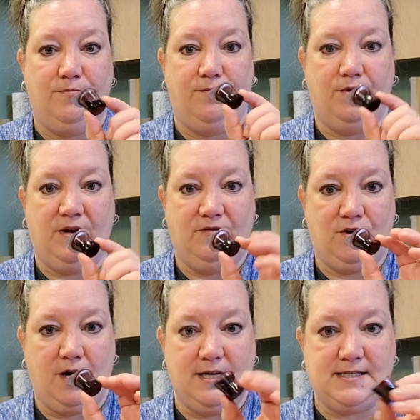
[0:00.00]
blood of
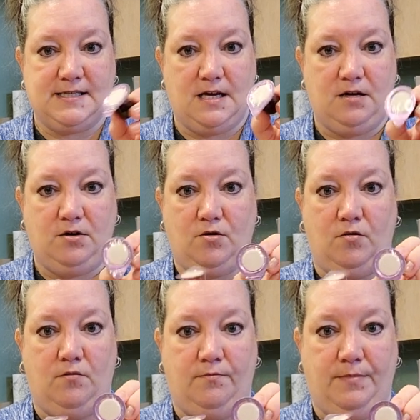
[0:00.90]
Christ and your
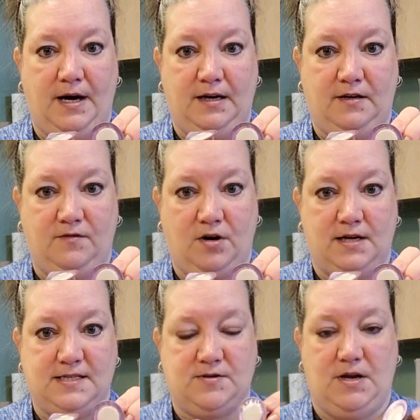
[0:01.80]
own body of
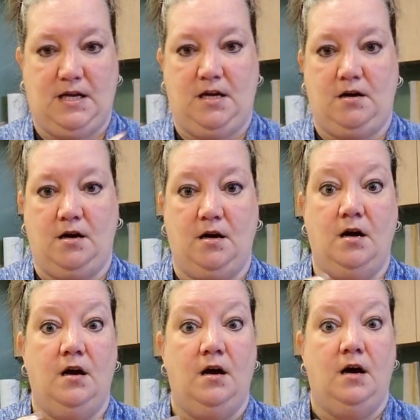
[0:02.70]
Christ right here,
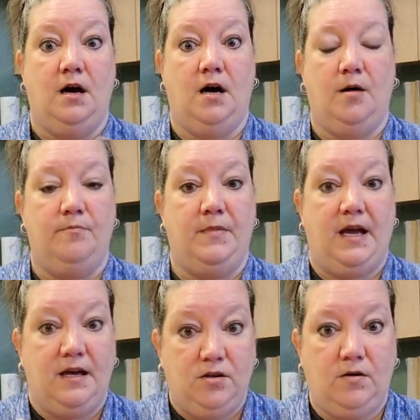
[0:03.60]

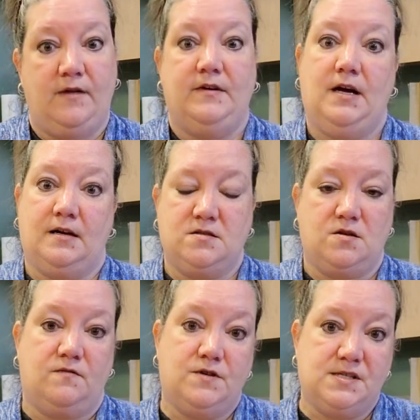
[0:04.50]
and you have an
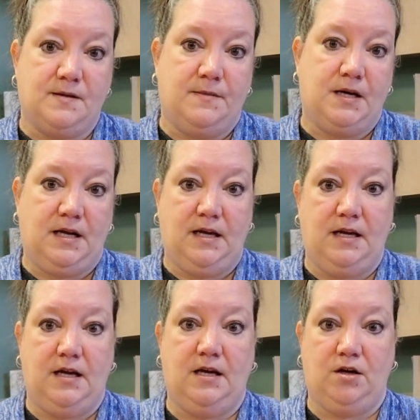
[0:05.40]
extra for
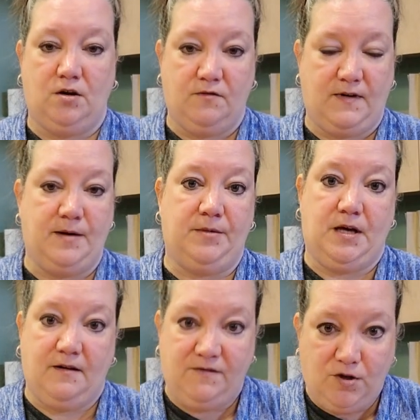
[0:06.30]
somebody in your family
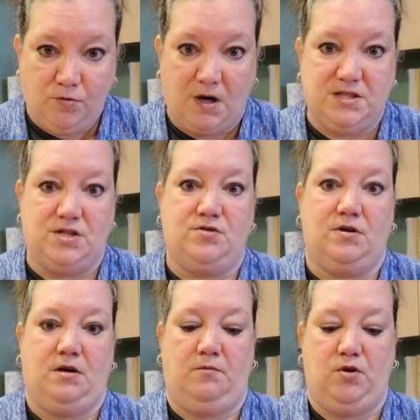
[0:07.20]
if you want to do
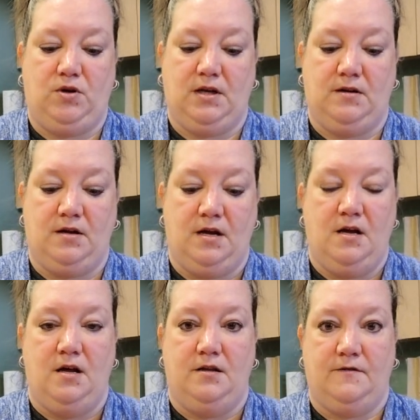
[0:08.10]
communion
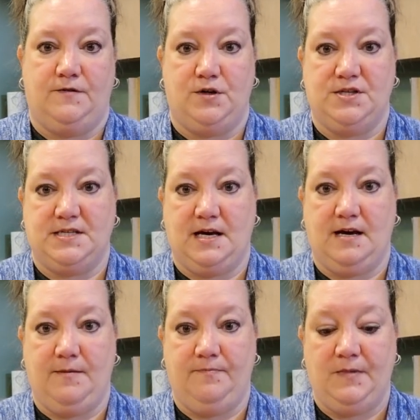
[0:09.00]
the first
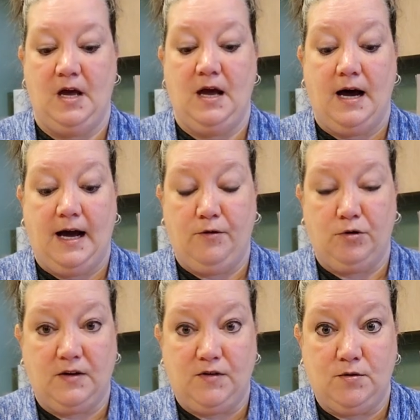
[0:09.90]
time. I will
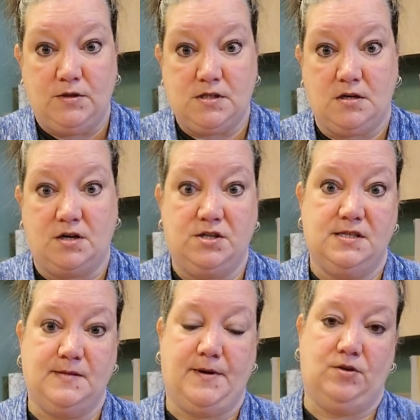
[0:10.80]
give you
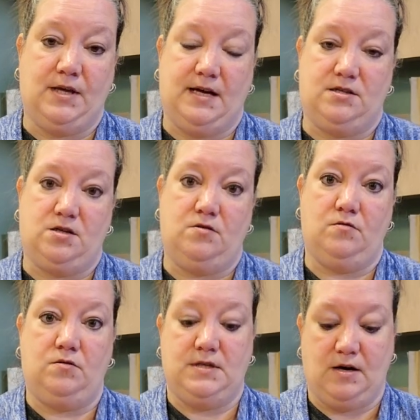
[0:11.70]
instructions about that
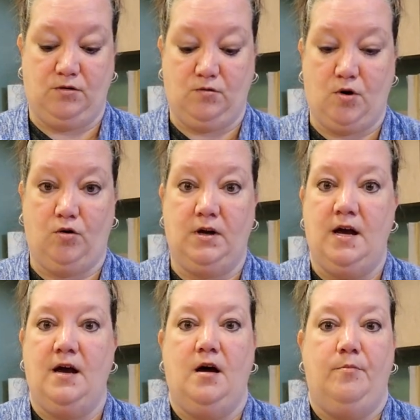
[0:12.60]
too down the road,
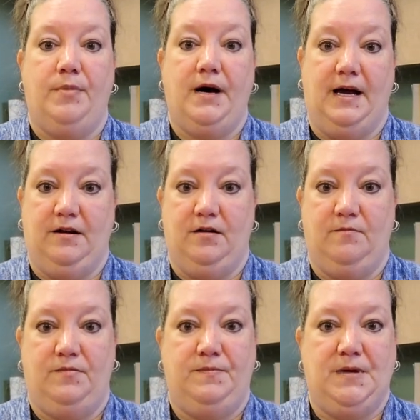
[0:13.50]
but
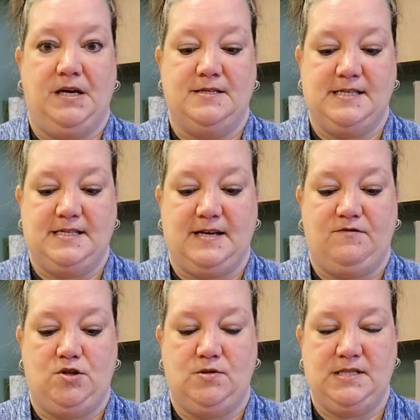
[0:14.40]
because these have
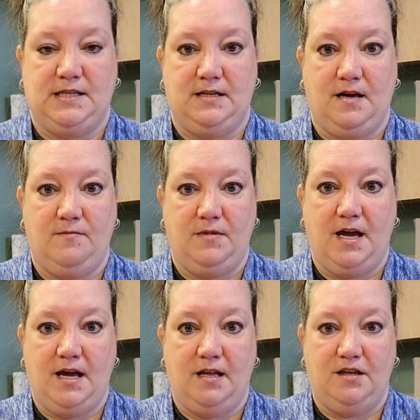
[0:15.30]
juice in them
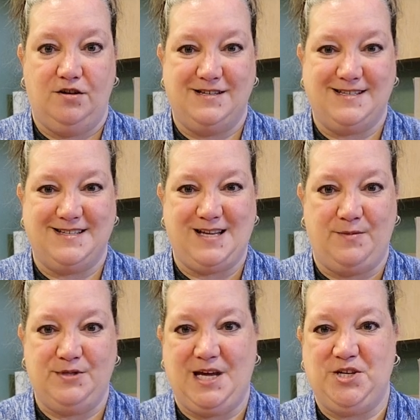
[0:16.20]
and there's the
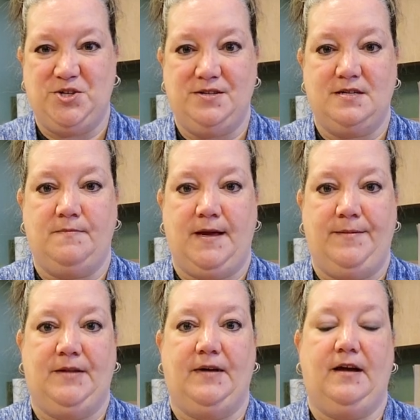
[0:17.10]
temptation to
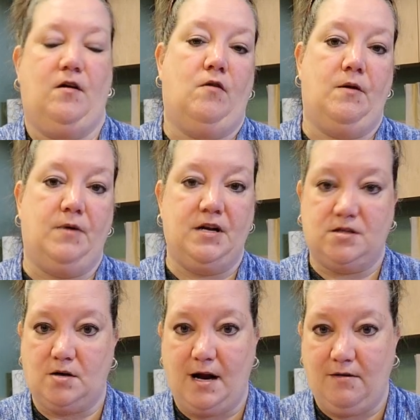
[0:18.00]
maybe like, oh, I want to
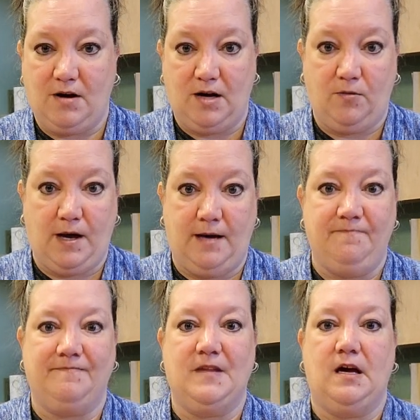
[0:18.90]
try it right away,
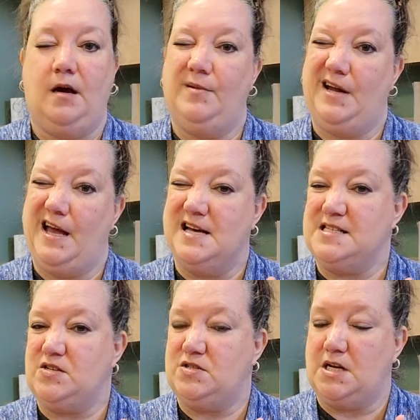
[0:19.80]
I'm going to
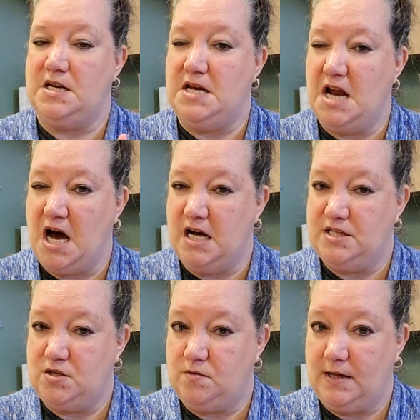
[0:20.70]
ask you to not
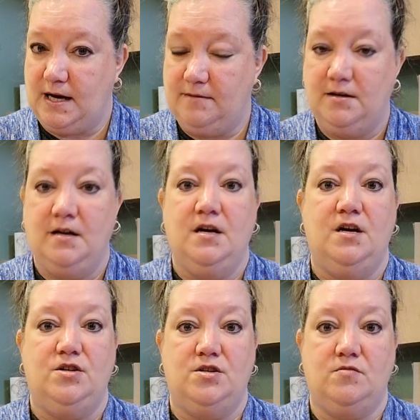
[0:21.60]
do that.
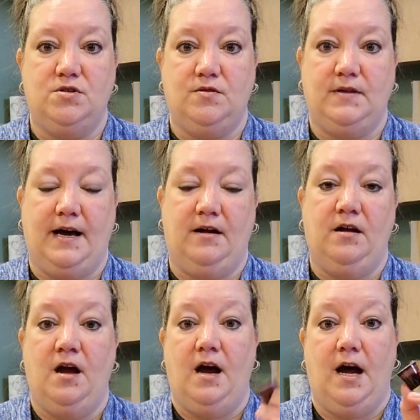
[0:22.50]
Don't do that.
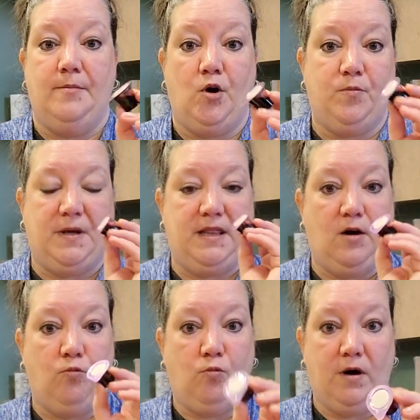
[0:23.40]
I'm hoping
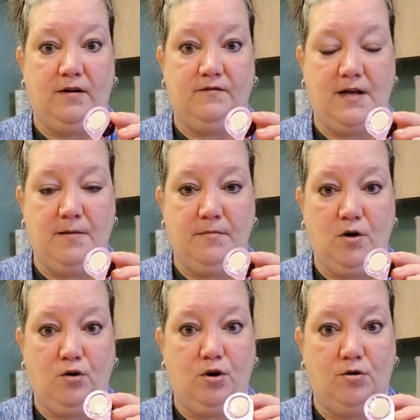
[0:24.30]
that one of them
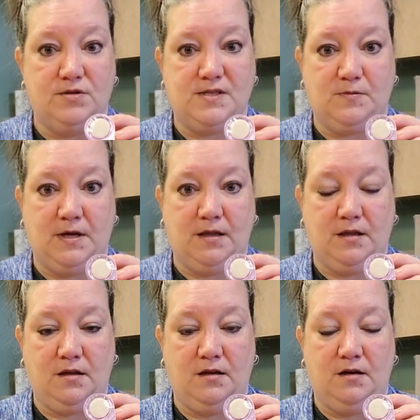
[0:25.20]
goes with
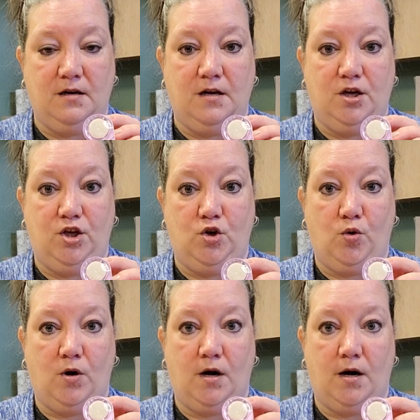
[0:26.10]

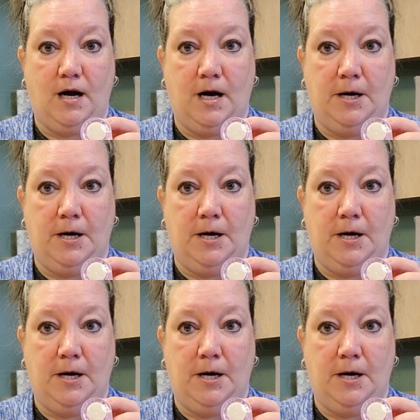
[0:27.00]
your